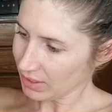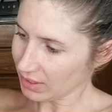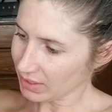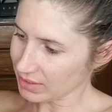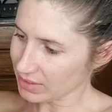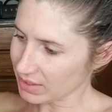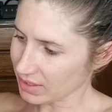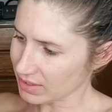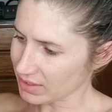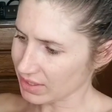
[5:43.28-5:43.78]
He
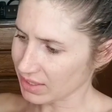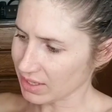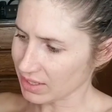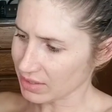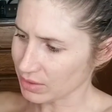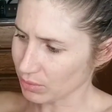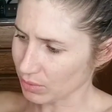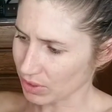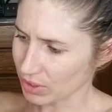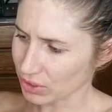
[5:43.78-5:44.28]
says he
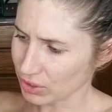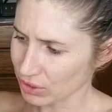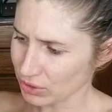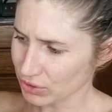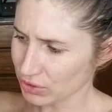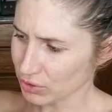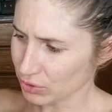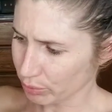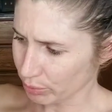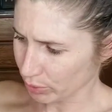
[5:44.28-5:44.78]
doesn't want to look
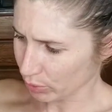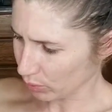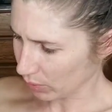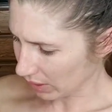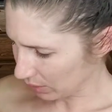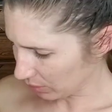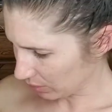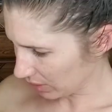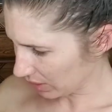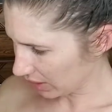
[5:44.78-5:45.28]
super
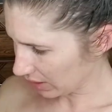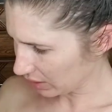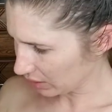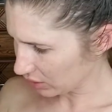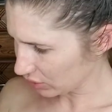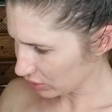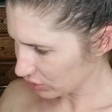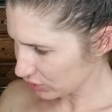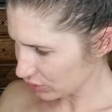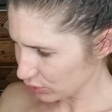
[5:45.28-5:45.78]
white while I
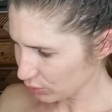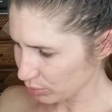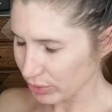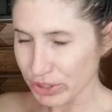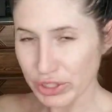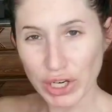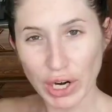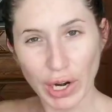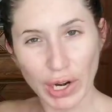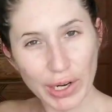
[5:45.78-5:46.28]
look
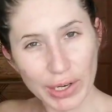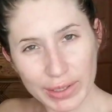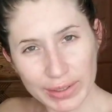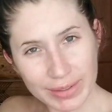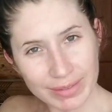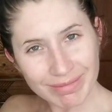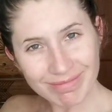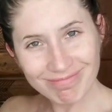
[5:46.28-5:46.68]
super dark.